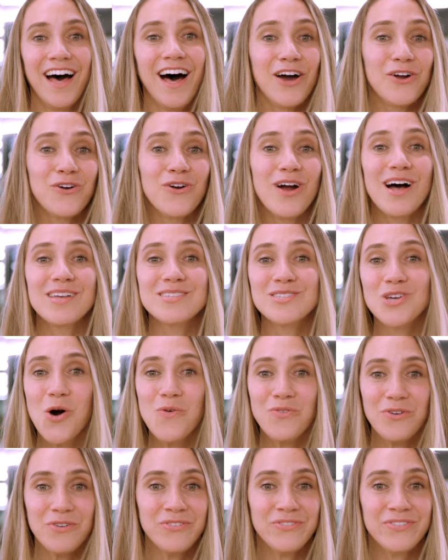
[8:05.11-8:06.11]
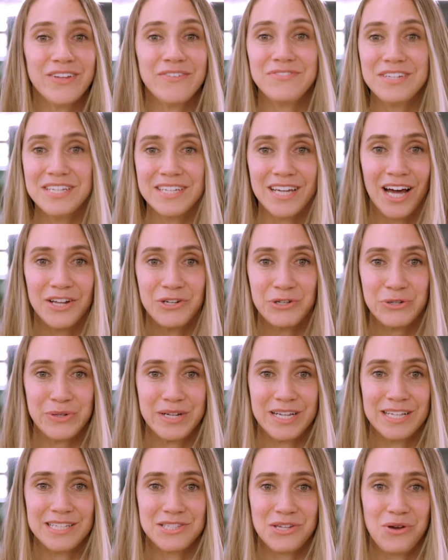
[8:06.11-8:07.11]
Across over 50
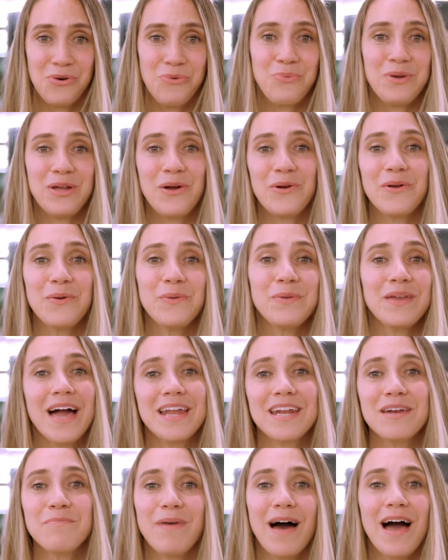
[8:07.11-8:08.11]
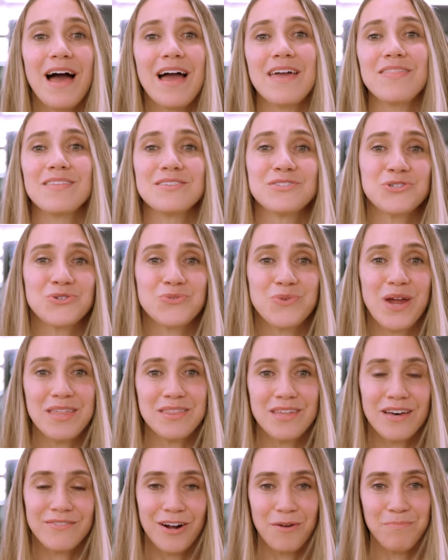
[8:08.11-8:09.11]
countries, we are united by the
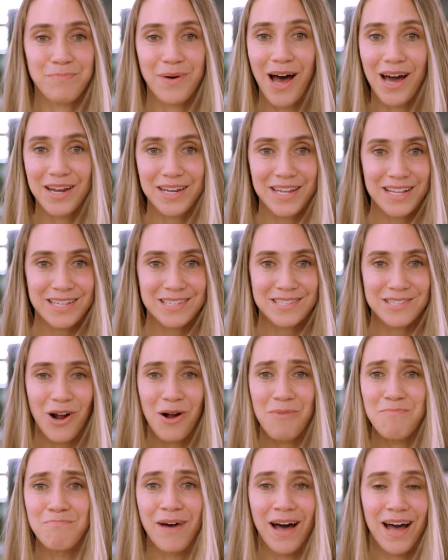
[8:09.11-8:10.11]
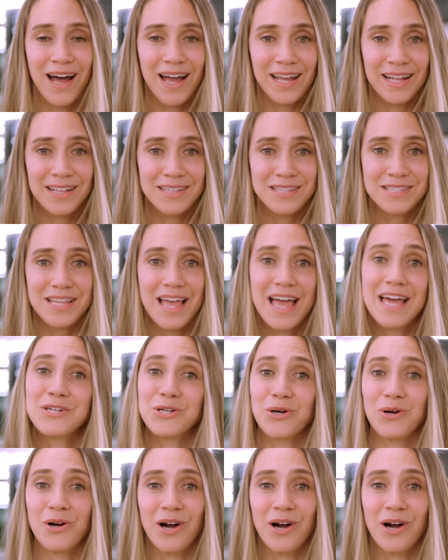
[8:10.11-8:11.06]
strength of our bodies, our minds, and our